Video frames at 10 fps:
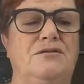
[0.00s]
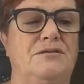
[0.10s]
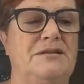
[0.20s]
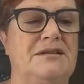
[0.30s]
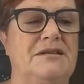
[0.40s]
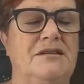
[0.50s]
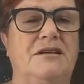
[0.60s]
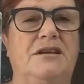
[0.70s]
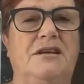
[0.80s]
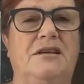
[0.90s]
to
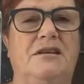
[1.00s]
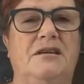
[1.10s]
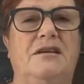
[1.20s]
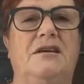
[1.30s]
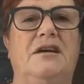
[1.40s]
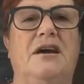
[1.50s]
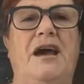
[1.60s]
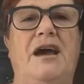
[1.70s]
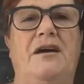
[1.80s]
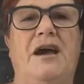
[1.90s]
see
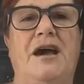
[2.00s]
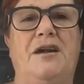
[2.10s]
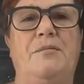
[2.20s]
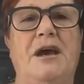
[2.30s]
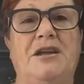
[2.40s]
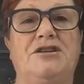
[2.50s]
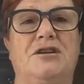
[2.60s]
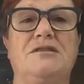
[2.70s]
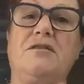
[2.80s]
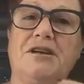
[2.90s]
how to
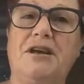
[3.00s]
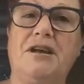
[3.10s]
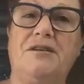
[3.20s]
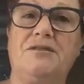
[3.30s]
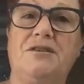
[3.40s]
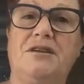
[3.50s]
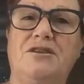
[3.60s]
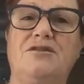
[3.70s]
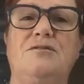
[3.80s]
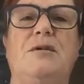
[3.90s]
match it. So I don't have to
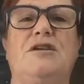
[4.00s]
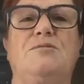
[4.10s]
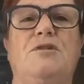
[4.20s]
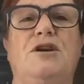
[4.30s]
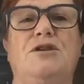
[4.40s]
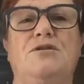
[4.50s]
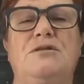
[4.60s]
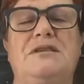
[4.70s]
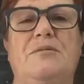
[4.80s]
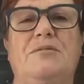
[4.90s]
think too much when I
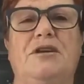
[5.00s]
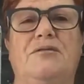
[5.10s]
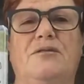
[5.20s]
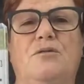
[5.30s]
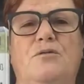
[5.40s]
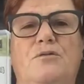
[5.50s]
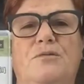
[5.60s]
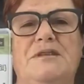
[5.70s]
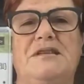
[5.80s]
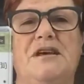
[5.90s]
use something all
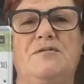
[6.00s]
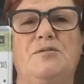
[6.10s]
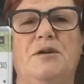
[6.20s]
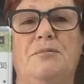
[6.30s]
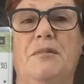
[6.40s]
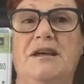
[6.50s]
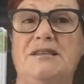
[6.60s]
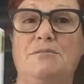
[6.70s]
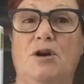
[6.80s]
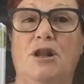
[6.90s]
from the same suite. It
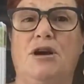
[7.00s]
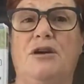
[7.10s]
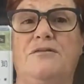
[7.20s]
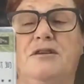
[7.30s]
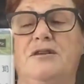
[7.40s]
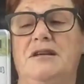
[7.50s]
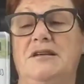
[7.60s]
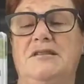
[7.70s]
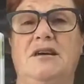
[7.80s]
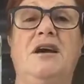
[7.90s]
makes my life a lot
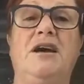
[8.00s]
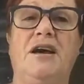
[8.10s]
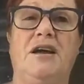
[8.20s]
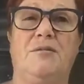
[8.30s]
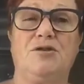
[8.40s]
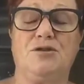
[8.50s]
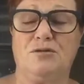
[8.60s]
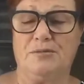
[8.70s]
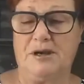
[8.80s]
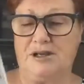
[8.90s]
easier, and I'm
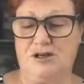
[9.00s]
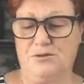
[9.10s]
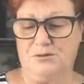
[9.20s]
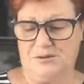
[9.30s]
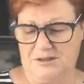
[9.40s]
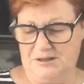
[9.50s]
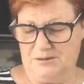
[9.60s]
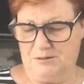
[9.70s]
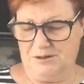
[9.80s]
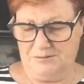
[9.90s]
sure it makes yours
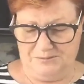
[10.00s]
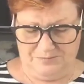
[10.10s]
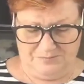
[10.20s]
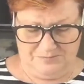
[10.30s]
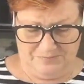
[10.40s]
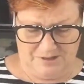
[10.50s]
as well.